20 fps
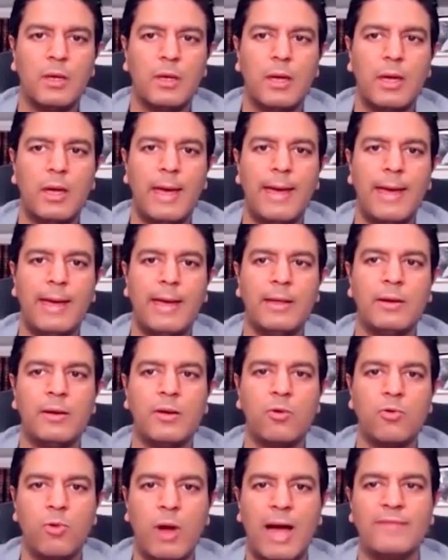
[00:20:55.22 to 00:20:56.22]

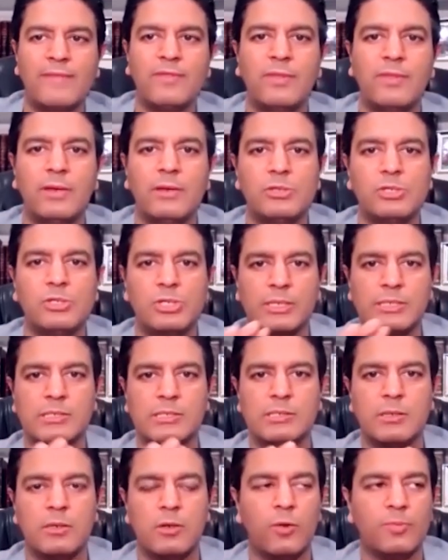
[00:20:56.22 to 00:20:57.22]
And rather than
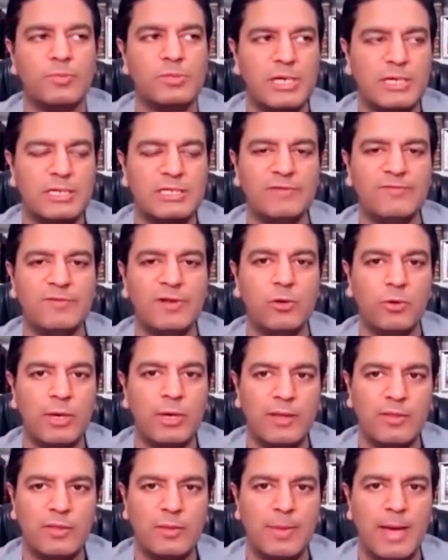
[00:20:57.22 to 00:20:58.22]
just objectively
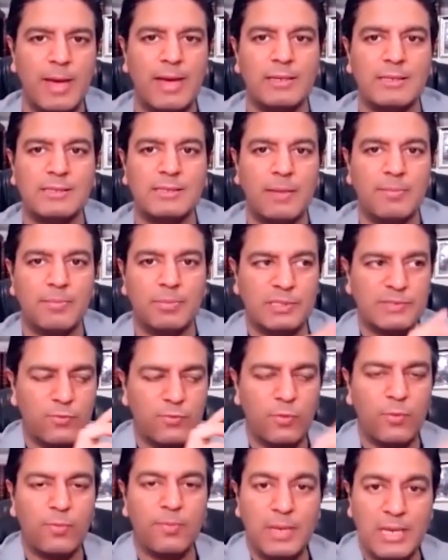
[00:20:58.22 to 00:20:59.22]
looking at the bad examples
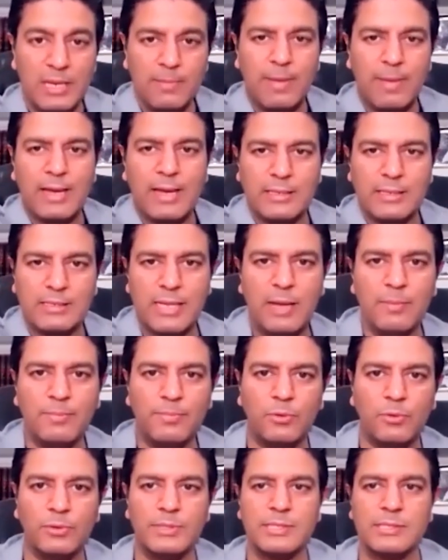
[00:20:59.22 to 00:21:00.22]
for being bad
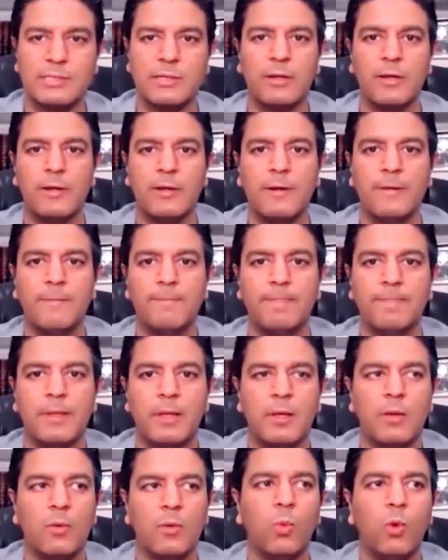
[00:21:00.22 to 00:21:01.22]
examples,
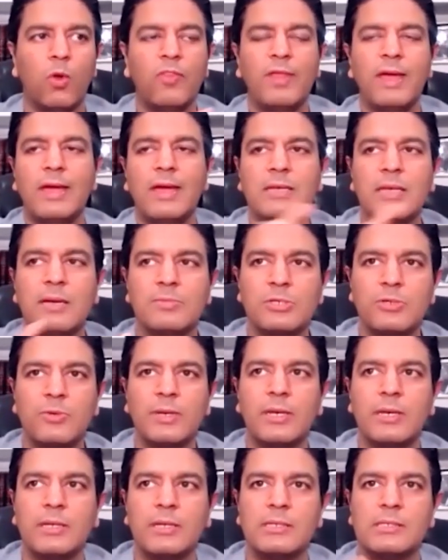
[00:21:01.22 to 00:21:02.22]
what they end up
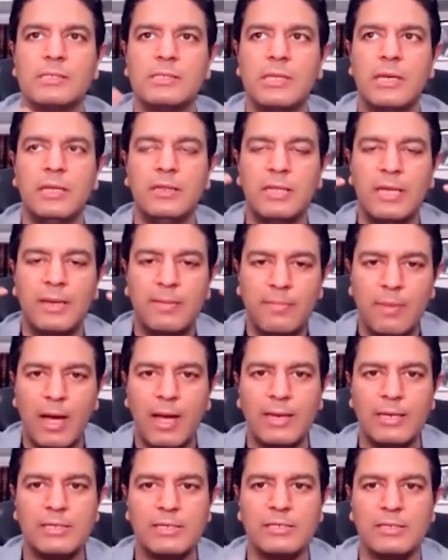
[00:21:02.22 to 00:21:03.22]
doing is in their
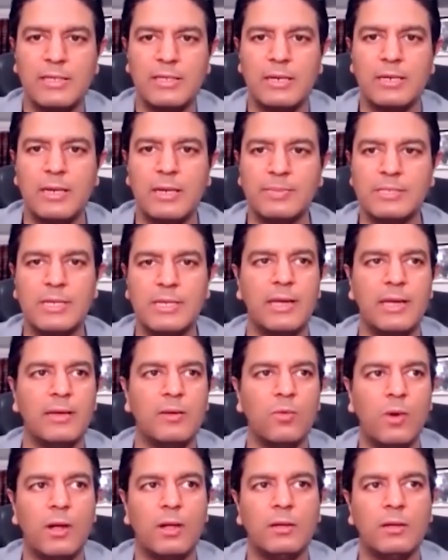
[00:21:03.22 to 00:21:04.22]
mind, they end up saying,
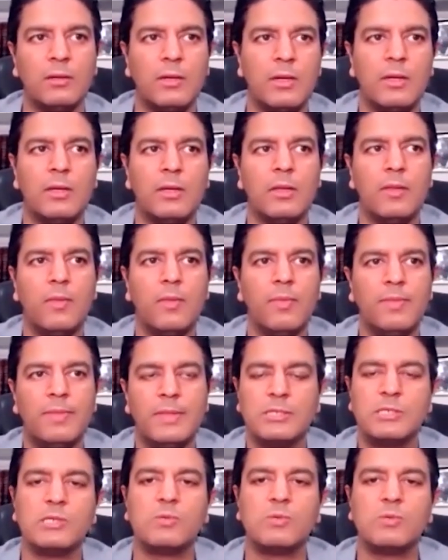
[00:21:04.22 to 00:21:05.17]
well, this is